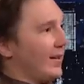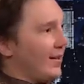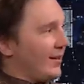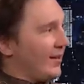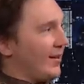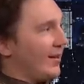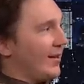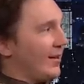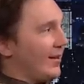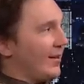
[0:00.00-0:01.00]

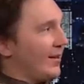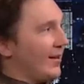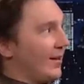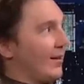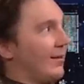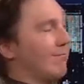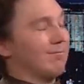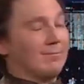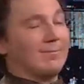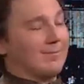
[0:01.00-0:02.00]

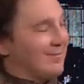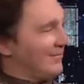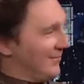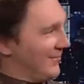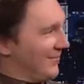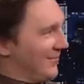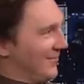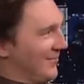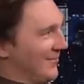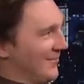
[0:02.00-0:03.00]

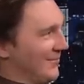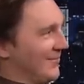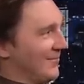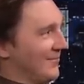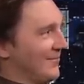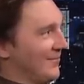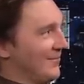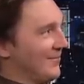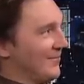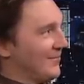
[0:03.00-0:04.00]

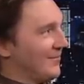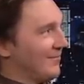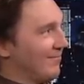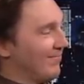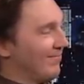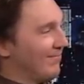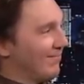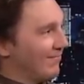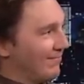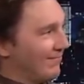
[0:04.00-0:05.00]

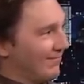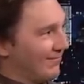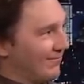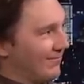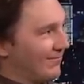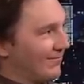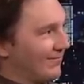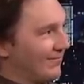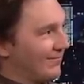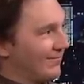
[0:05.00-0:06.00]

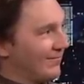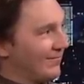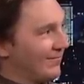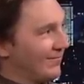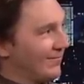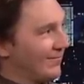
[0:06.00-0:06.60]
This person isn't speaking.